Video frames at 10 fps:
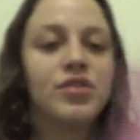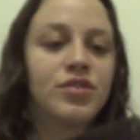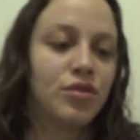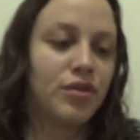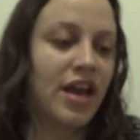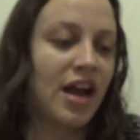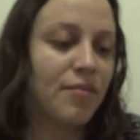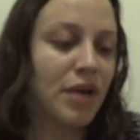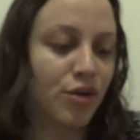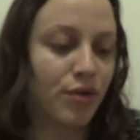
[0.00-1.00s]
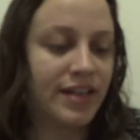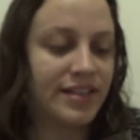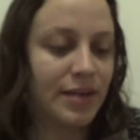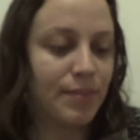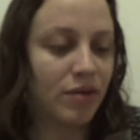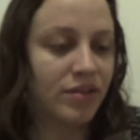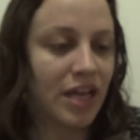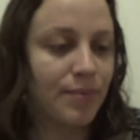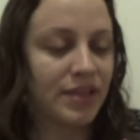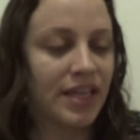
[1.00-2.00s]
So yeah, I'm not crazy about
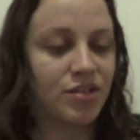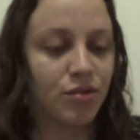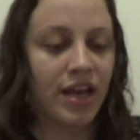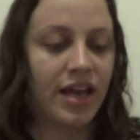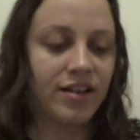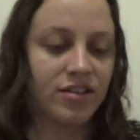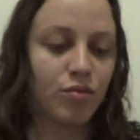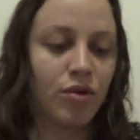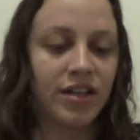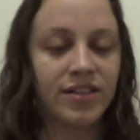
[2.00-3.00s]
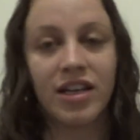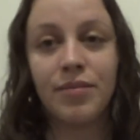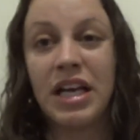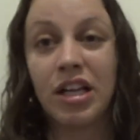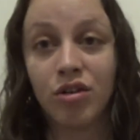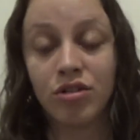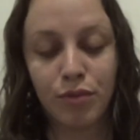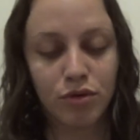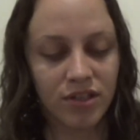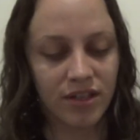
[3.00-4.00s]
that, but that's okay because the wallet's going to be closed
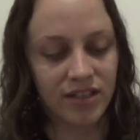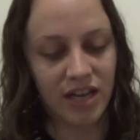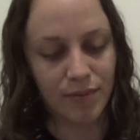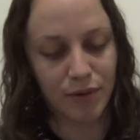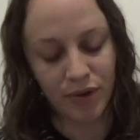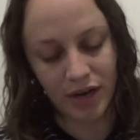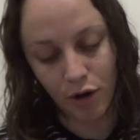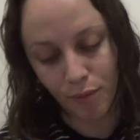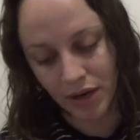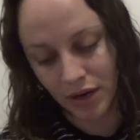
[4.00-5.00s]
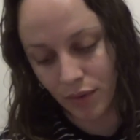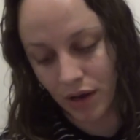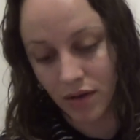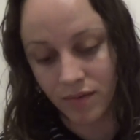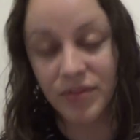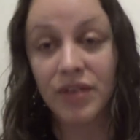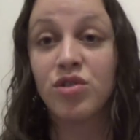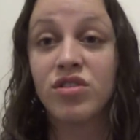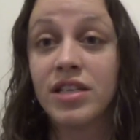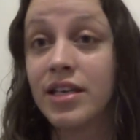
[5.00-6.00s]
most of the time. And when I open it, well, if
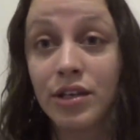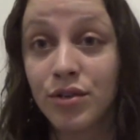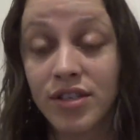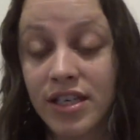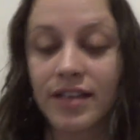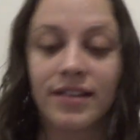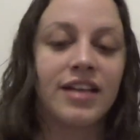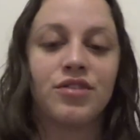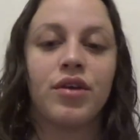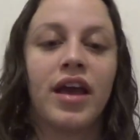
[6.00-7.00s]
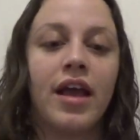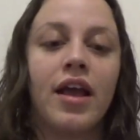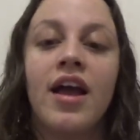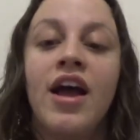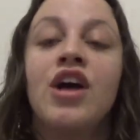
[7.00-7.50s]
you see it, you see it. That's okay.